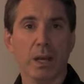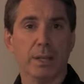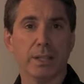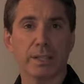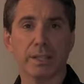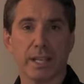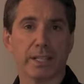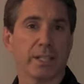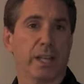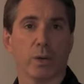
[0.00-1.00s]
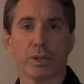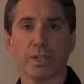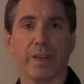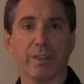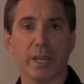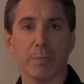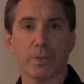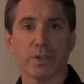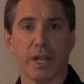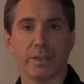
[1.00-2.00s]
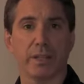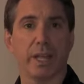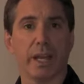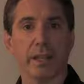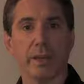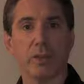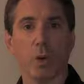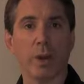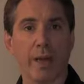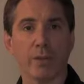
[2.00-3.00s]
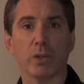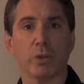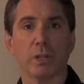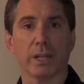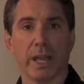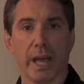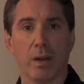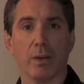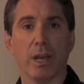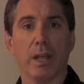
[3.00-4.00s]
The 60 or 70% today that don't have a Google account,